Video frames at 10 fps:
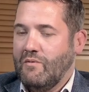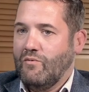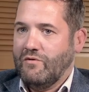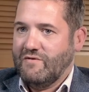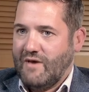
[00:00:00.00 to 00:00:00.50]

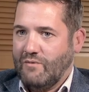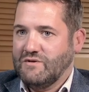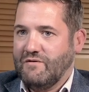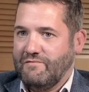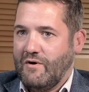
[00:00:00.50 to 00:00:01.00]
Well, it tells
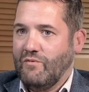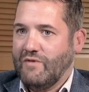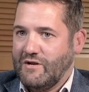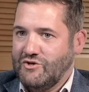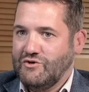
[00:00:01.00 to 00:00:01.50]
the phone
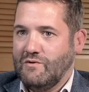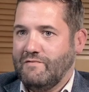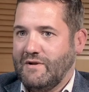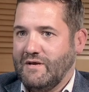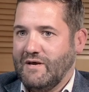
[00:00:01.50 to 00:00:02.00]
that it's dual
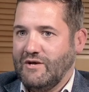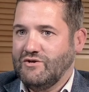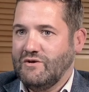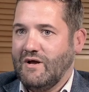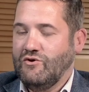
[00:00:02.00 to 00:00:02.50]

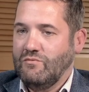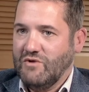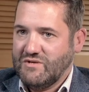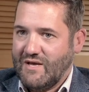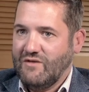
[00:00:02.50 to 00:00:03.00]
authentication, and you
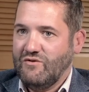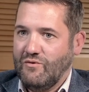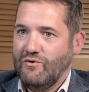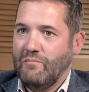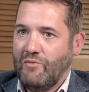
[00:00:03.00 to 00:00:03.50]
must then do
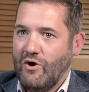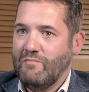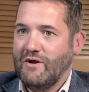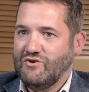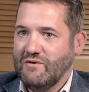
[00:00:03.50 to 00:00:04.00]
your
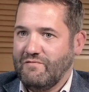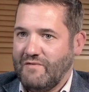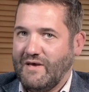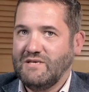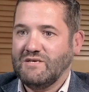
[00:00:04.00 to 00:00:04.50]
biometric
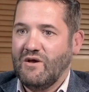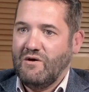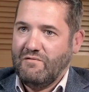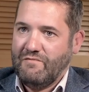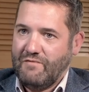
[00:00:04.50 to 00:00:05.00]
face,
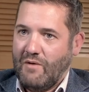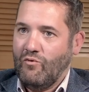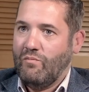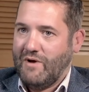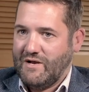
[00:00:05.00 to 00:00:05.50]
thumb
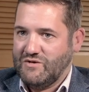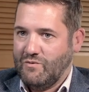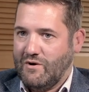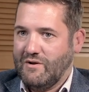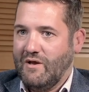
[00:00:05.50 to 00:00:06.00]
or
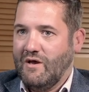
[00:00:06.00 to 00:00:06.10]
password.